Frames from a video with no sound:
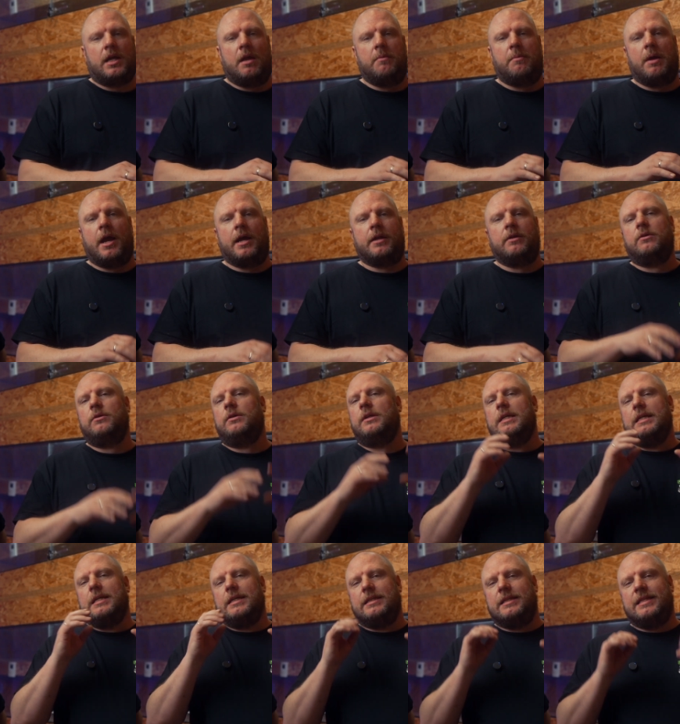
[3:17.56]
Albino
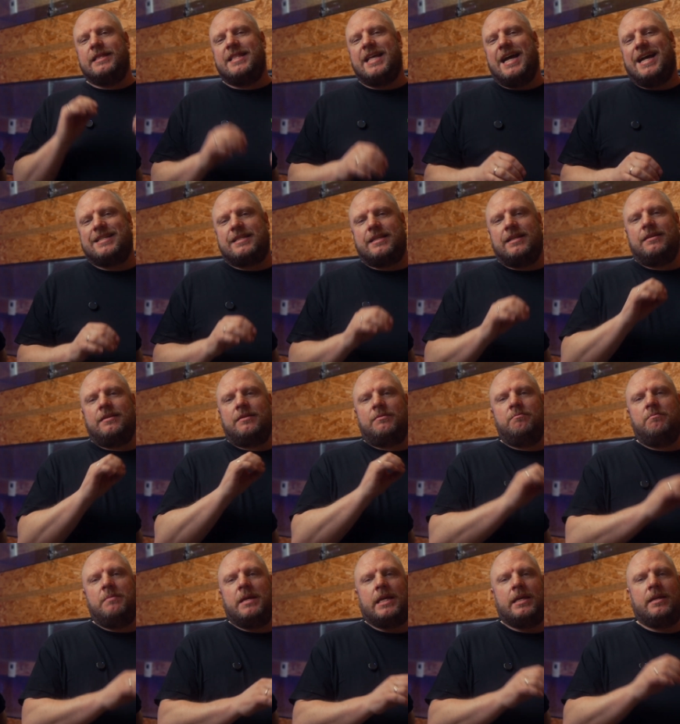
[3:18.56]
doesn't
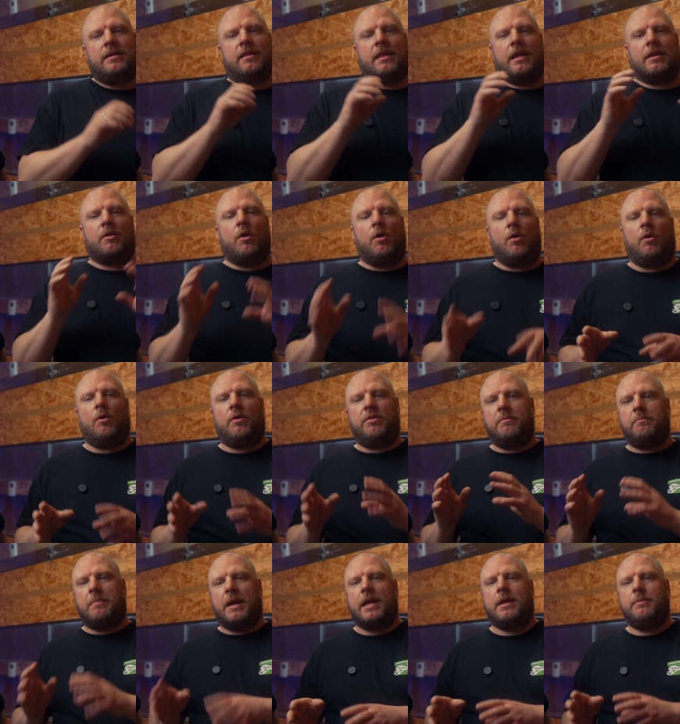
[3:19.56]
mean that all
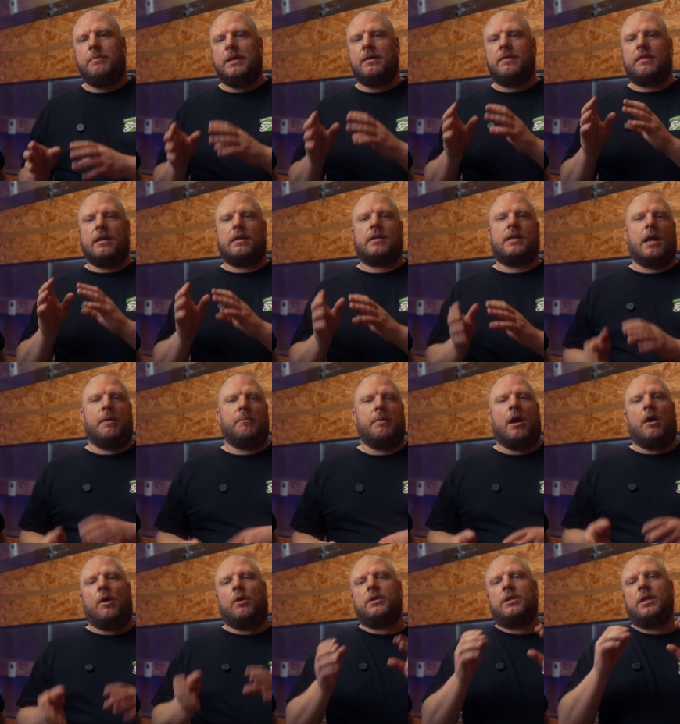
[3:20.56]
the babies that come
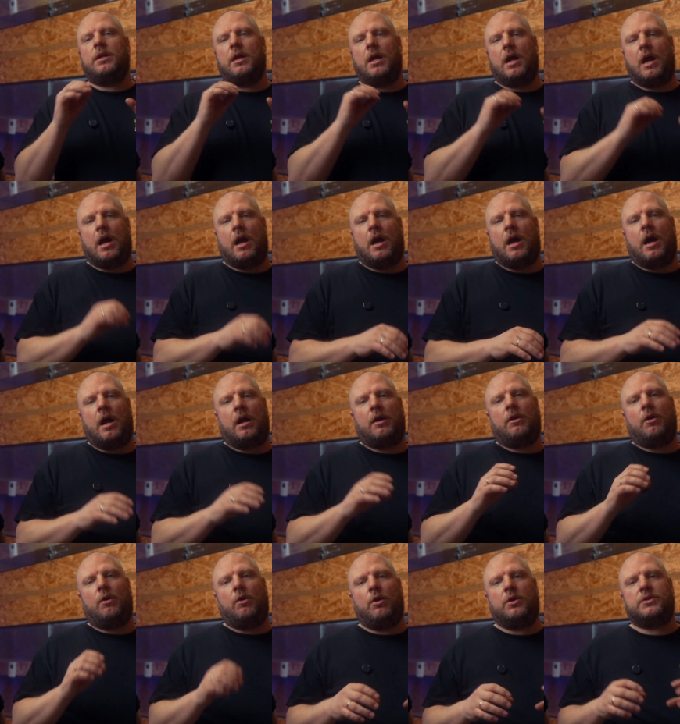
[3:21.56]
out
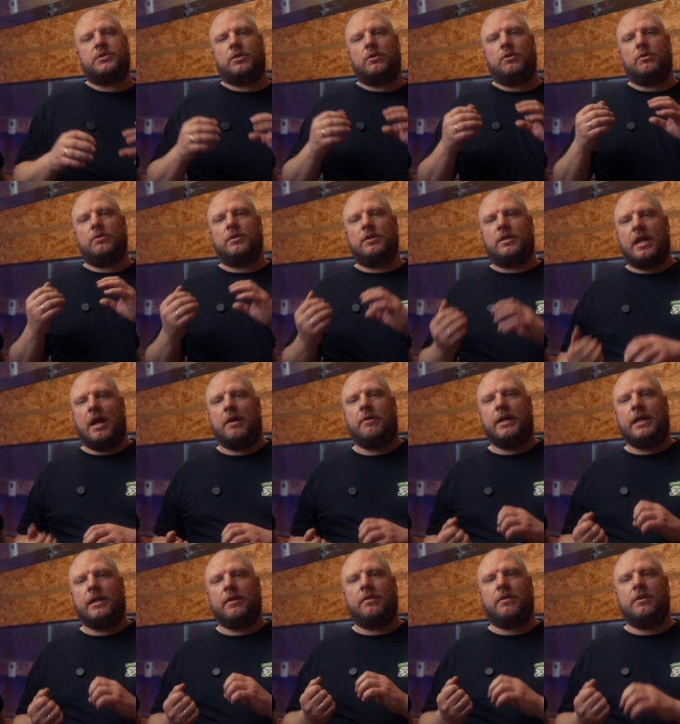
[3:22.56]
are also
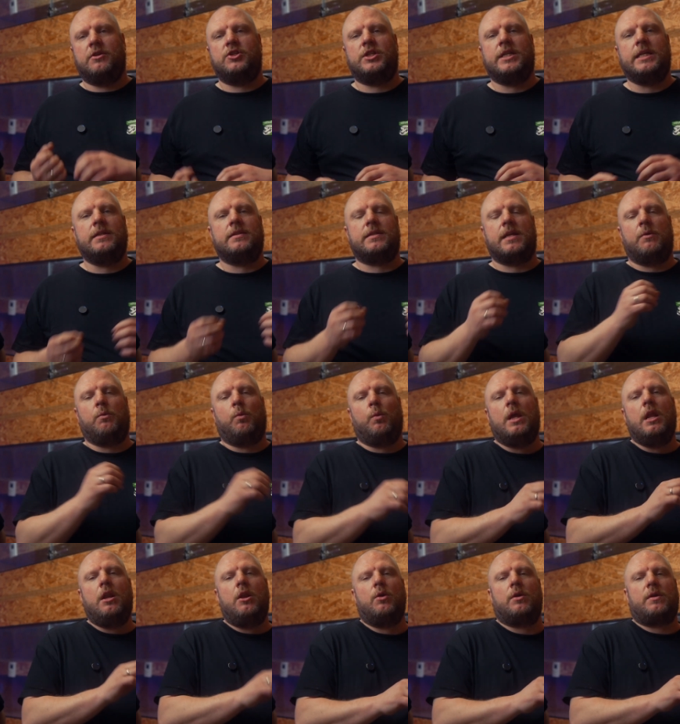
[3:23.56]
carrying the genes and
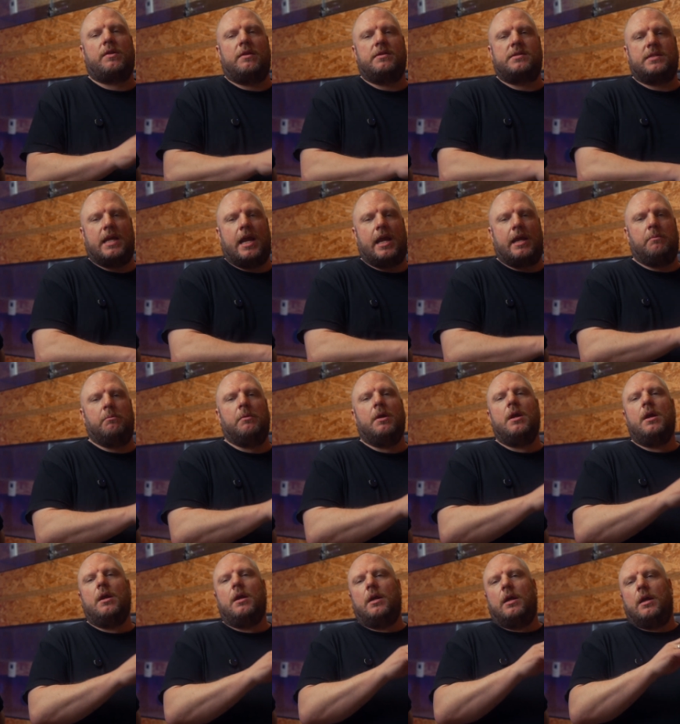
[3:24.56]
will look the same
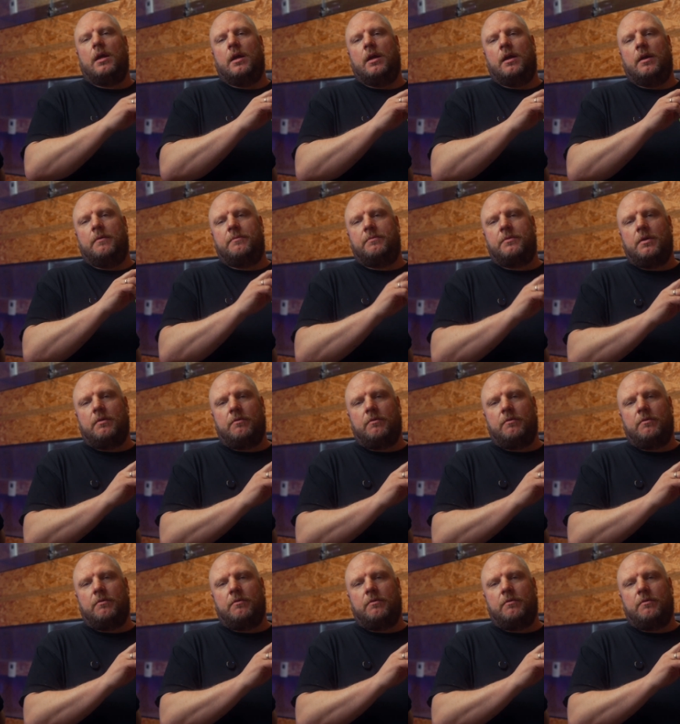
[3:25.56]
um,